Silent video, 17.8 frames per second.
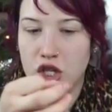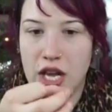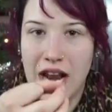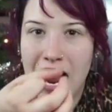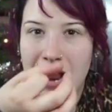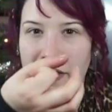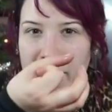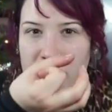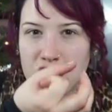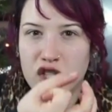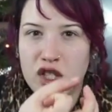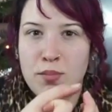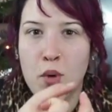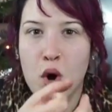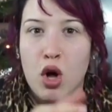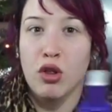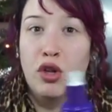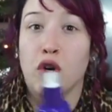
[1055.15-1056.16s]
it had like a
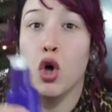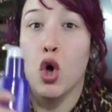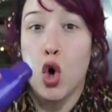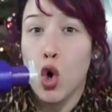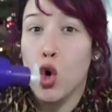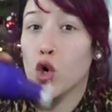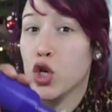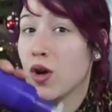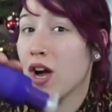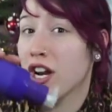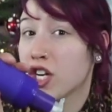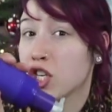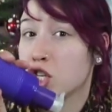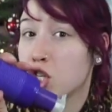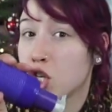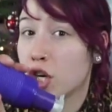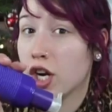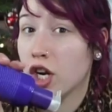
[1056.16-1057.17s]
small little hole, you kind
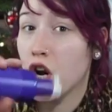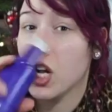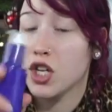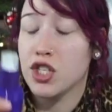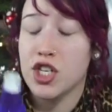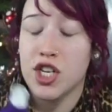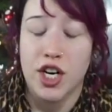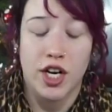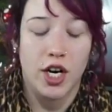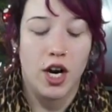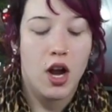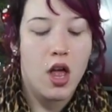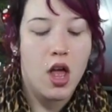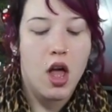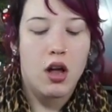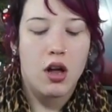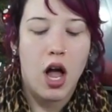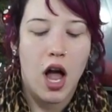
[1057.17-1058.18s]
of shook it onto your
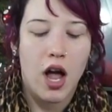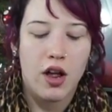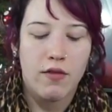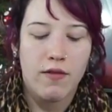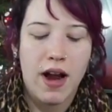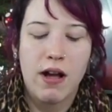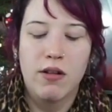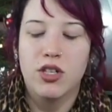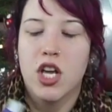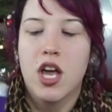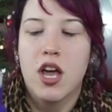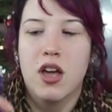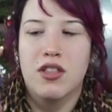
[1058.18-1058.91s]
cotton round.